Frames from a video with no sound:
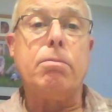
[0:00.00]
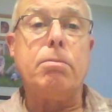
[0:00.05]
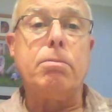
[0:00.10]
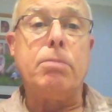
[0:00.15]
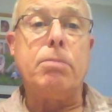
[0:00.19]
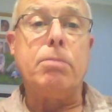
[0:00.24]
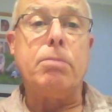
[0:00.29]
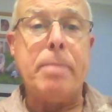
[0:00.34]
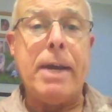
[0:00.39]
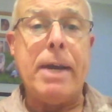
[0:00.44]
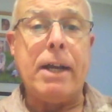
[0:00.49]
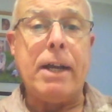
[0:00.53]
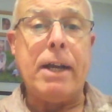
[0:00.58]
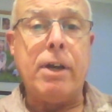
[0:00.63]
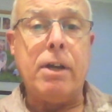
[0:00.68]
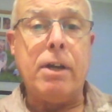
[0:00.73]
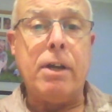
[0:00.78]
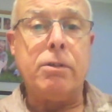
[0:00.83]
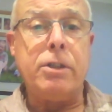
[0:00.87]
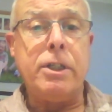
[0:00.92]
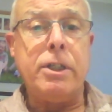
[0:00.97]
My
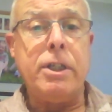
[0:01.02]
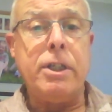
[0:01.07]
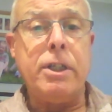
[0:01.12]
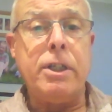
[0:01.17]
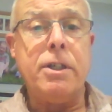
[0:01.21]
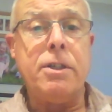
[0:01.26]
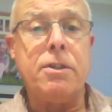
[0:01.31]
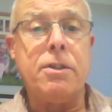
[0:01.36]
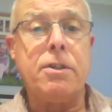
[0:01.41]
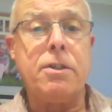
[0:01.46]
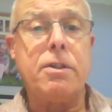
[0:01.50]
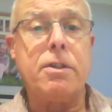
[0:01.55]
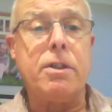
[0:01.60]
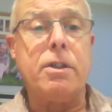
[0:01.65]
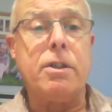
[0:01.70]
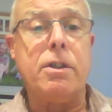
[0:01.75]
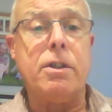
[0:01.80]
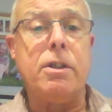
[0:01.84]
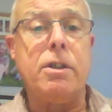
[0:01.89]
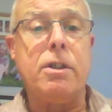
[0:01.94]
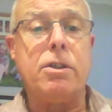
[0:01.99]
background is
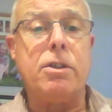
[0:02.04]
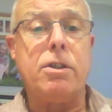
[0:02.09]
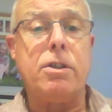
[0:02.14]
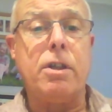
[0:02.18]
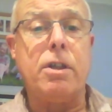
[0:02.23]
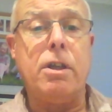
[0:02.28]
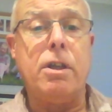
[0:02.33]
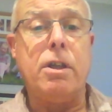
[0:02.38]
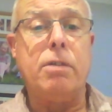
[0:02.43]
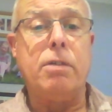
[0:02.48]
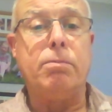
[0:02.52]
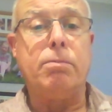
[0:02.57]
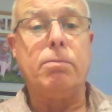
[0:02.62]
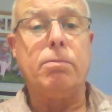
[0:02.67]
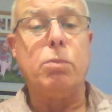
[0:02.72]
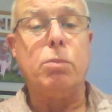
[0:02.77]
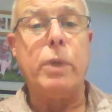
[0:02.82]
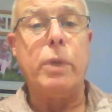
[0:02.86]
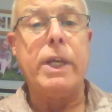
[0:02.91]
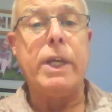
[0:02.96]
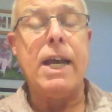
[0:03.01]
that
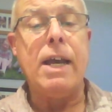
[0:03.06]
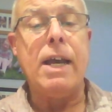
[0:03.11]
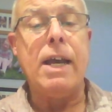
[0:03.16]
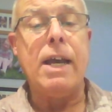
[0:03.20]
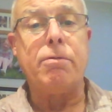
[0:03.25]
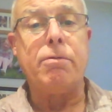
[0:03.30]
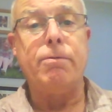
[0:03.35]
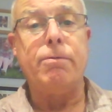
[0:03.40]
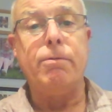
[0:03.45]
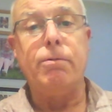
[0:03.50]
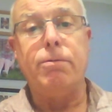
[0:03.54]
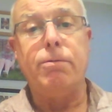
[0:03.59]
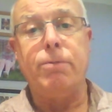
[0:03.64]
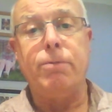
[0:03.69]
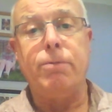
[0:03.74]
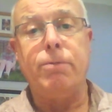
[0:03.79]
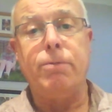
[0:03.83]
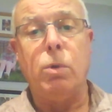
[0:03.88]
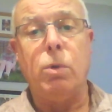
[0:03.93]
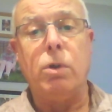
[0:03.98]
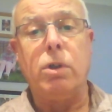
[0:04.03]
we have
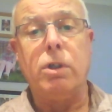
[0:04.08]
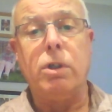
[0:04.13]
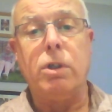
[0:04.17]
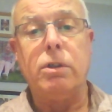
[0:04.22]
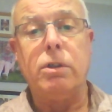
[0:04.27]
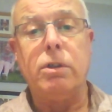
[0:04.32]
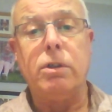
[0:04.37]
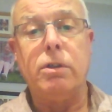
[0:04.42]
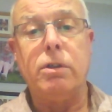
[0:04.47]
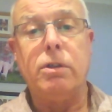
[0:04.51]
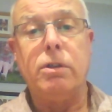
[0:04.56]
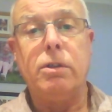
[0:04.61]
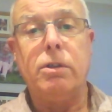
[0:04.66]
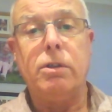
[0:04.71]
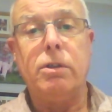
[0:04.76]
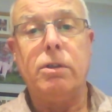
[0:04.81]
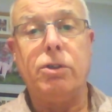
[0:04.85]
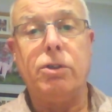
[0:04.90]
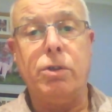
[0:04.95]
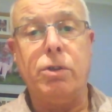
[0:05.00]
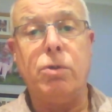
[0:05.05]
four
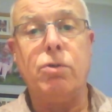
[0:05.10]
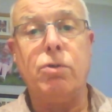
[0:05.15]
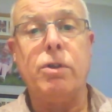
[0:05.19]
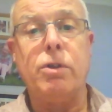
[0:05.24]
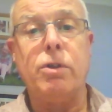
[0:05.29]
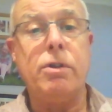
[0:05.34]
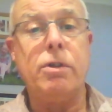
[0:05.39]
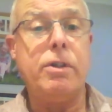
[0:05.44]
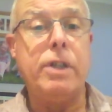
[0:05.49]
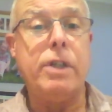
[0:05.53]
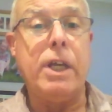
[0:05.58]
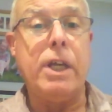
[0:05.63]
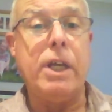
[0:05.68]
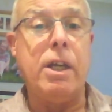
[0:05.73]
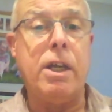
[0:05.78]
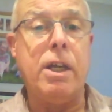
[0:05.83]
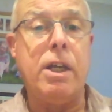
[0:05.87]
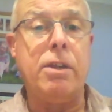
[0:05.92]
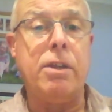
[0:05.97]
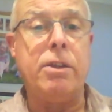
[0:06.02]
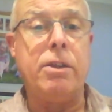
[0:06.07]
children
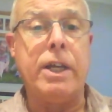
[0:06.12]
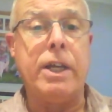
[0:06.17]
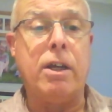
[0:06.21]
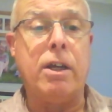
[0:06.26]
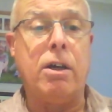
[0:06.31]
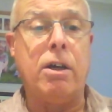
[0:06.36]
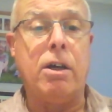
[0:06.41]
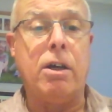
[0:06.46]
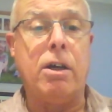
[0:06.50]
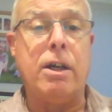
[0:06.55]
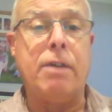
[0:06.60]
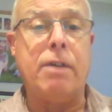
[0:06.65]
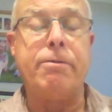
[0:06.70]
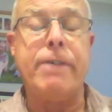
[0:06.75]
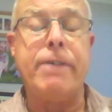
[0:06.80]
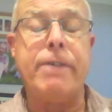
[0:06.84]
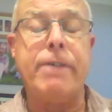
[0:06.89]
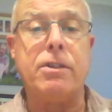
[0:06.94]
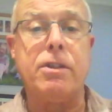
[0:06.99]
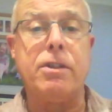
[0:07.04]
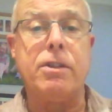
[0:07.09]
that are
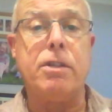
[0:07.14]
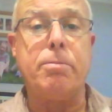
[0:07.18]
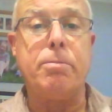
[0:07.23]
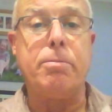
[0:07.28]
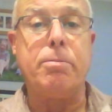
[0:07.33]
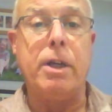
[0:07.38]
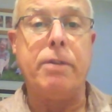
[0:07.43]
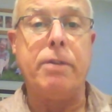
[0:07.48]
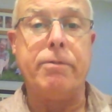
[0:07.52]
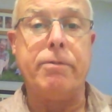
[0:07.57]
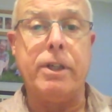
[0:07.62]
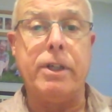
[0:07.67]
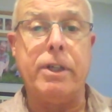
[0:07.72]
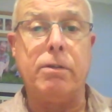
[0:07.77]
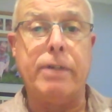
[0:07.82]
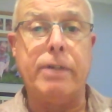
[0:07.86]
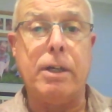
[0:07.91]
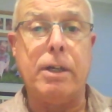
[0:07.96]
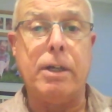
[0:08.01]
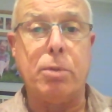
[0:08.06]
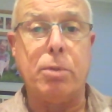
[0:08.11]
affected by fetal
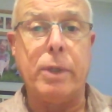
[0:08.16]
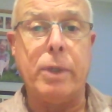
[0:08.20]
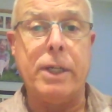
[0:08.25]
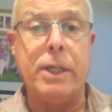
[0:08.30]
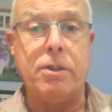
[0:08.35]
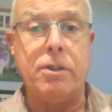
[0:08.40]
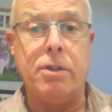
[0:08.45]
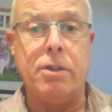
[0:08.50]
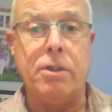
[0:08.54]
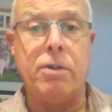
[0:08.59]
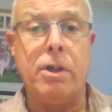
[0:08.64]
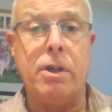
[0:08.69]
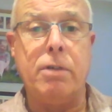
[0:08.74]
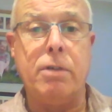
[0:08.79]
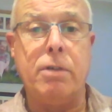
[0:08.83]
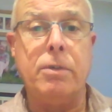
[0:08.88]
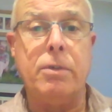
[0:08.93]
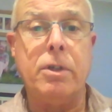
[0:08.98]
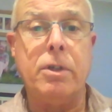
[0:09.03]
valproate syndrome,